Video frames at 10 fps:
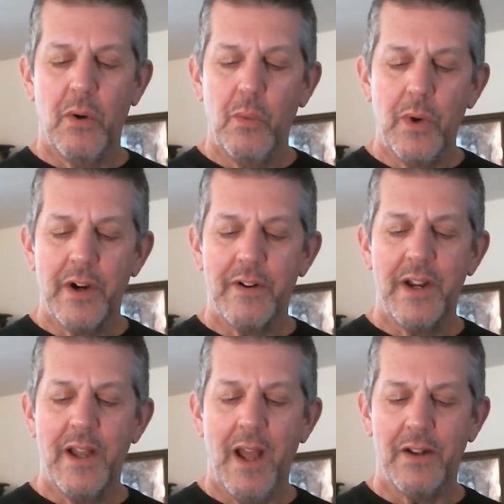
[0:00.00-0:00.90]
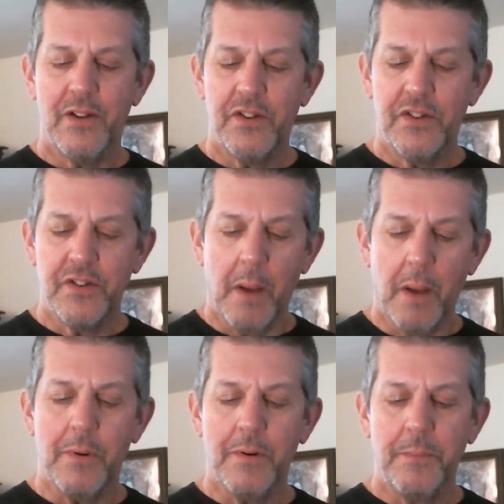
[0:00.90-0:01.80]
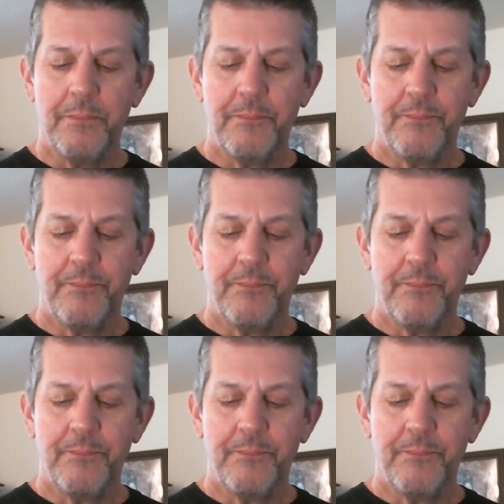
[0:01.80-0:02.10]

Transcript: weary and stumble,